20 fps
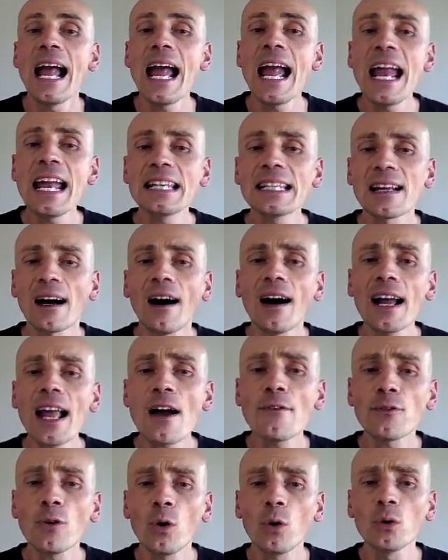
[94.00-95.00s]
And I
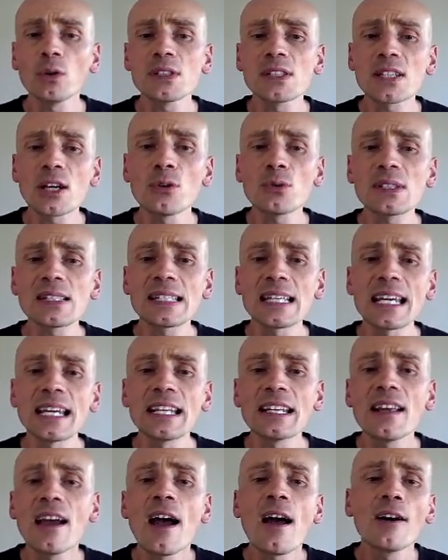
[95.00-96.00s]
have also
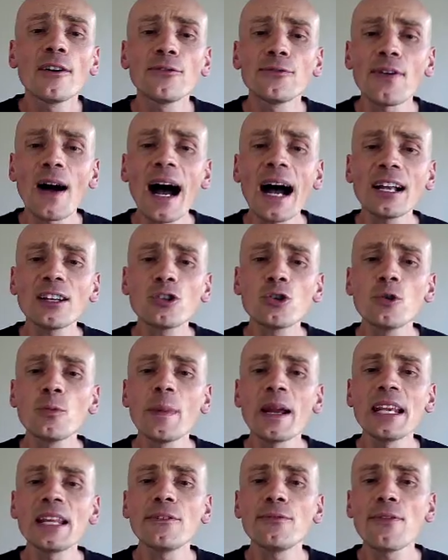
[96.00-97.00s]
seen far too
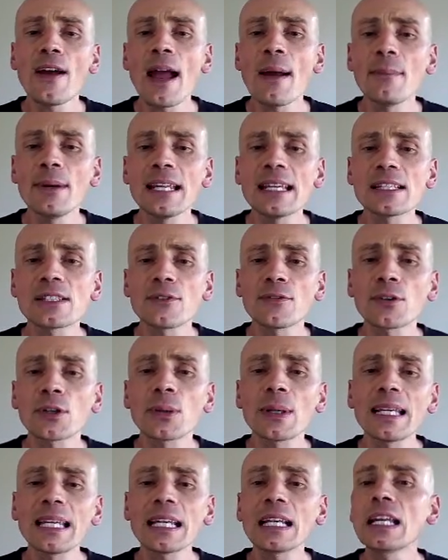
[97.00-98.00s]
many families of
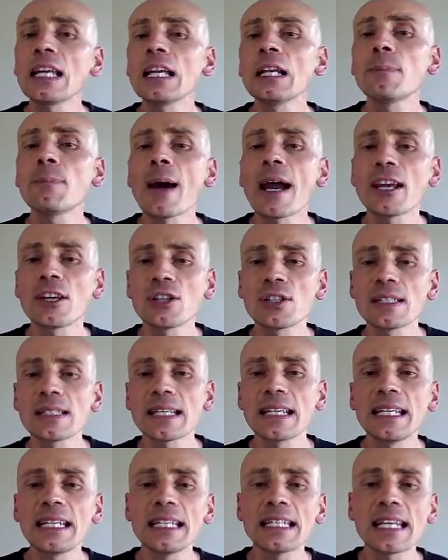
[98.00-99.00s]
critically ill patients
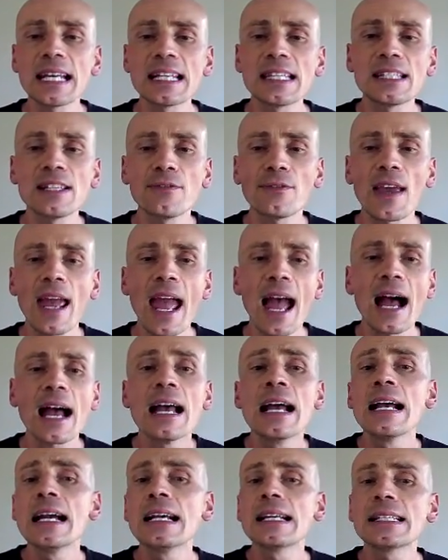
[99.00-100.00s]
in intensive care
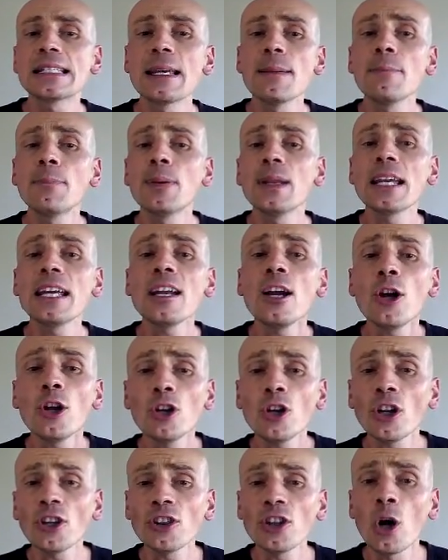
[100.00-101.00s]
simply
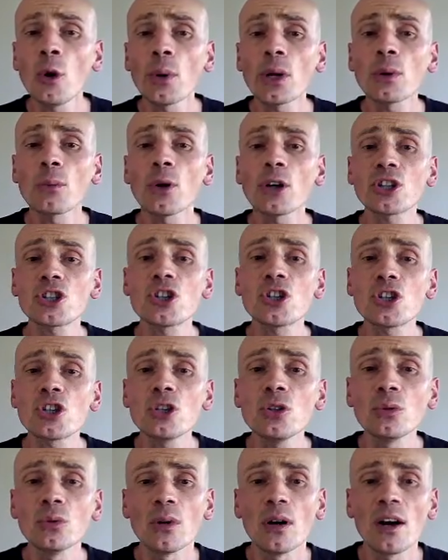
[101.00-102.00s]
not knowing what to
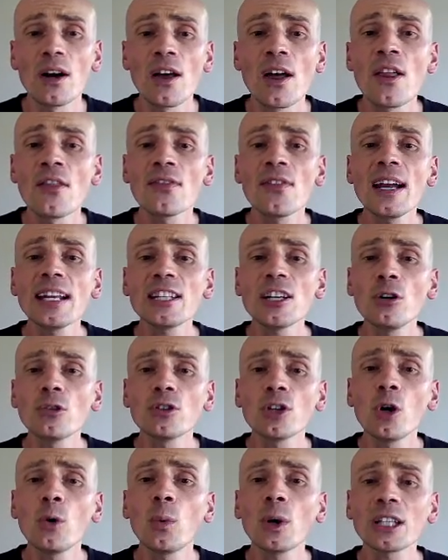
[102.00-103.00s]
do. They
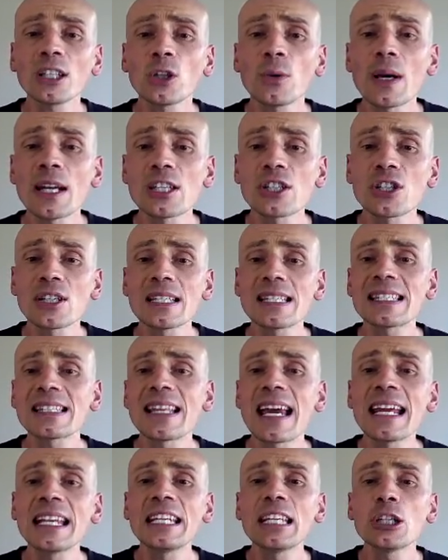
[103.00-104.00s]
don't know what questions
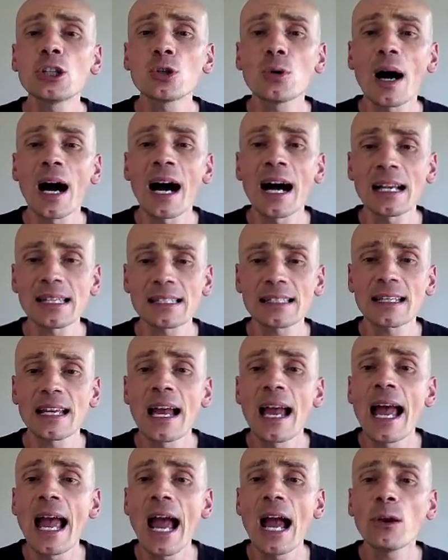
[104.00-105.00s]
they need to ask,
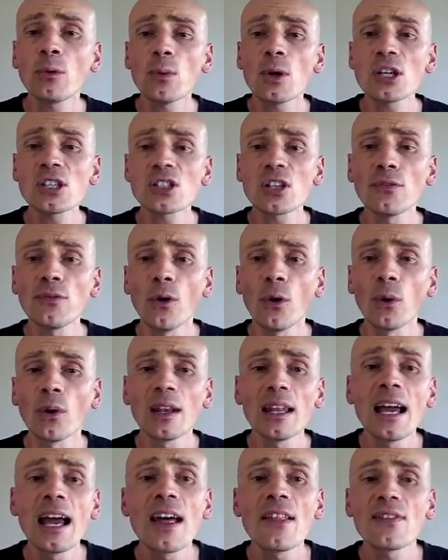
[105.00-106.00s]
and worst of
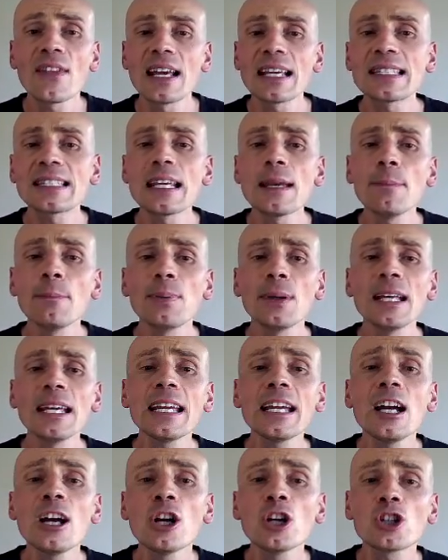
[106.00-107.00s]
all, they
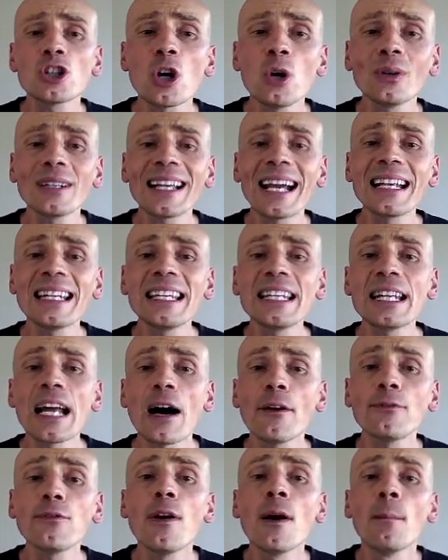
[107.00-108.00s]
simply don't get
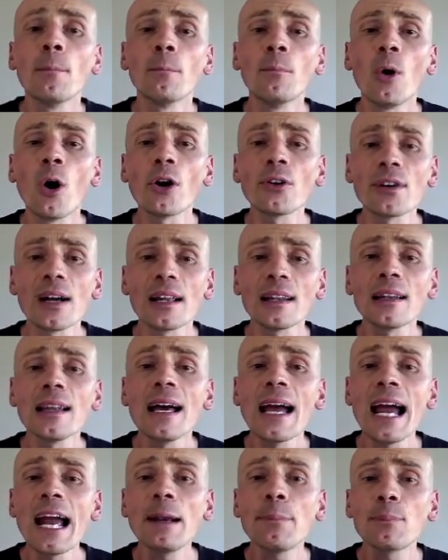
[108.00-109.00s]
enough moral
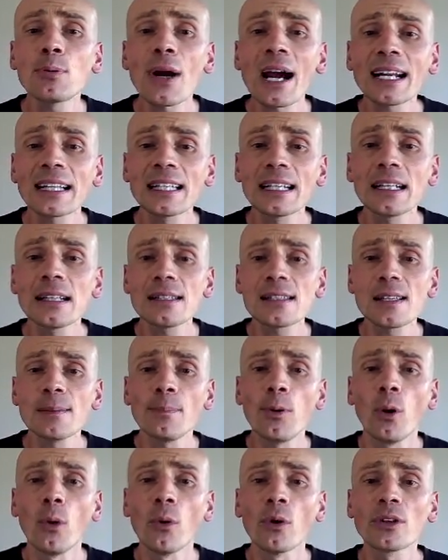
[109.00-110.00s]
and practical
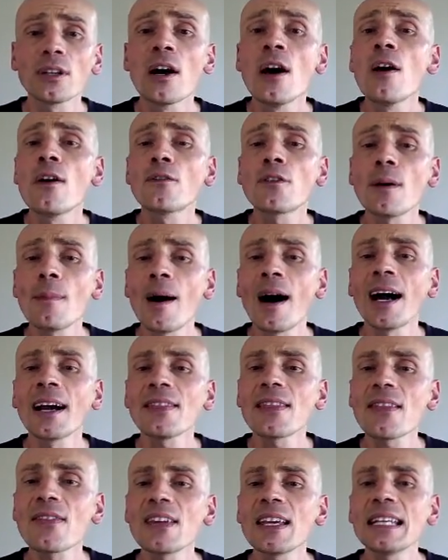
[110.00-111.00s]
support from
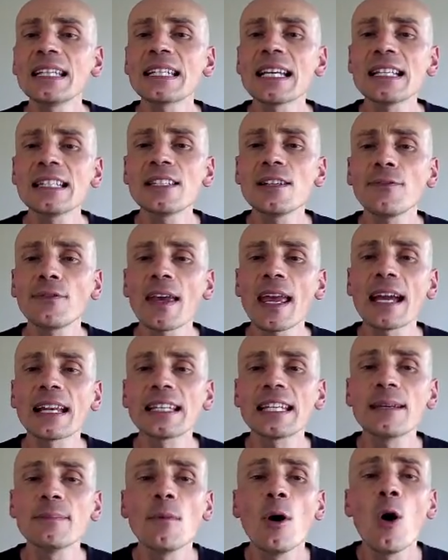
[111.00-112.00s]
either the intensive care
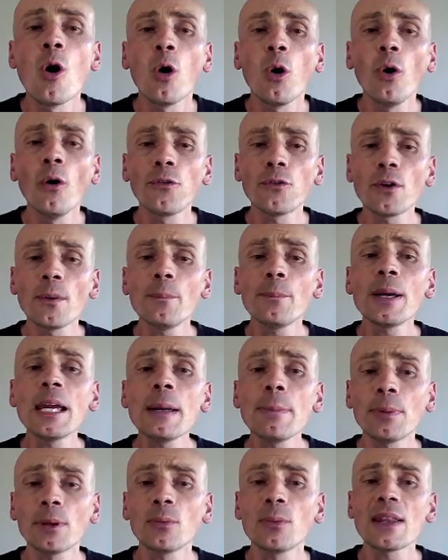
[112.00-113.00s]
team or from
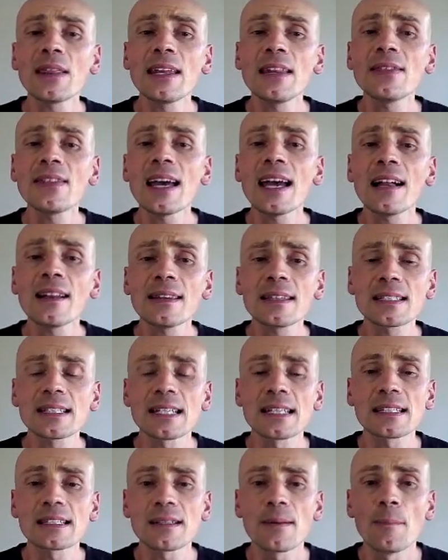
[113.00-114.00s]
people within the health
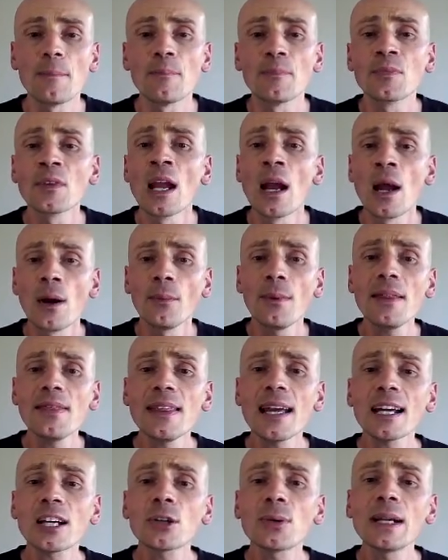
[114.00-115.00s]
system when
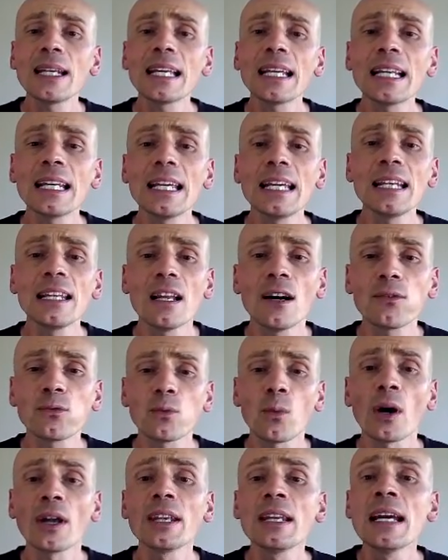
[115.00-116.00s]
their critically loved
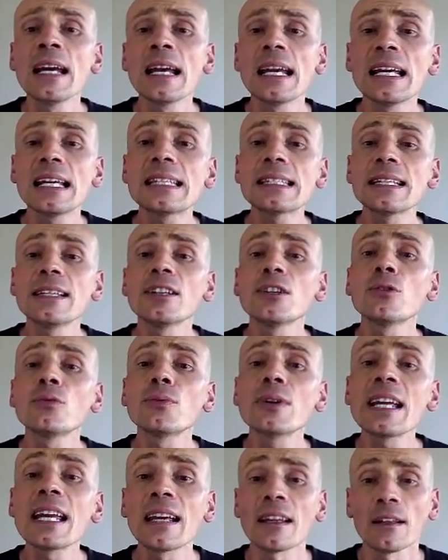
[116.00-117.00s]
one is in a
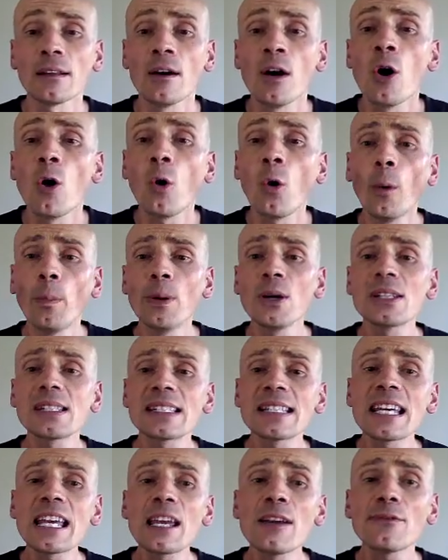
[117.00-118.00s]
real or
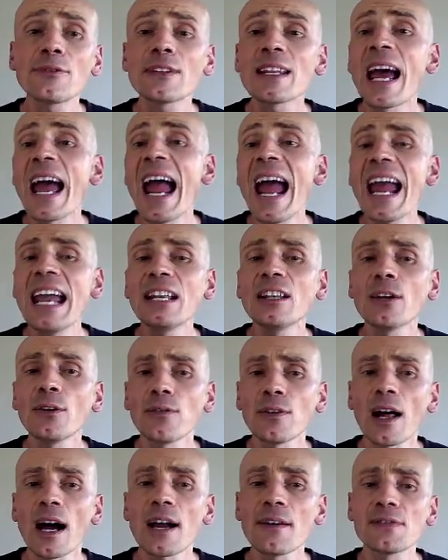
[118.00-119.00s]
perceived end
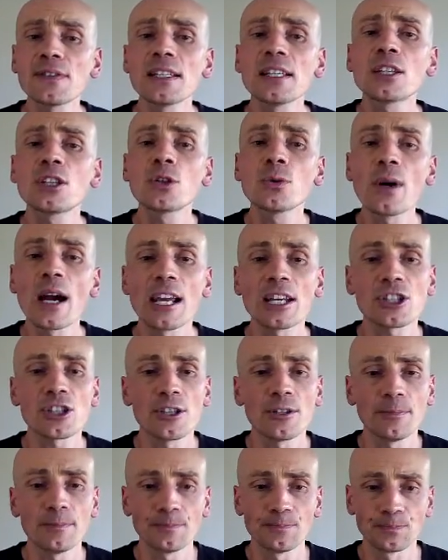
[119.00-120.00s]
of life situation.